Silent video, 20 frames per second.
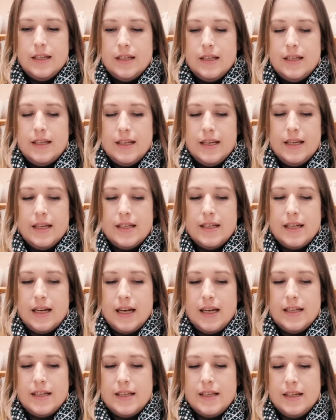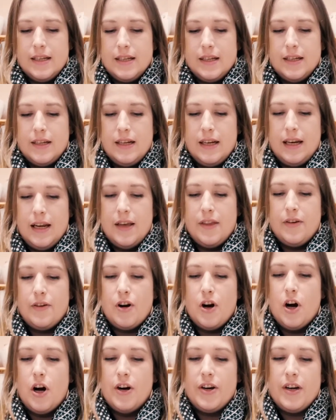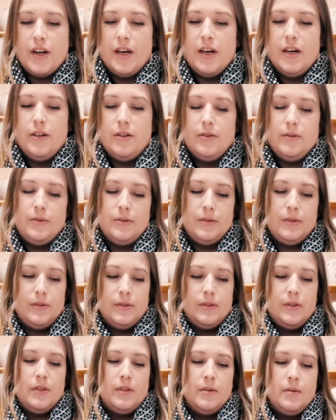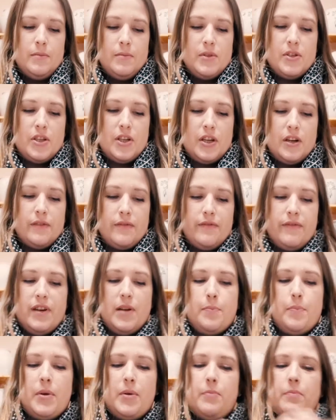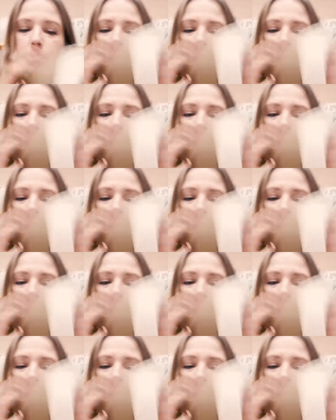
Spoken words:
See, it's nice and leather hard now. Just gonna flip him.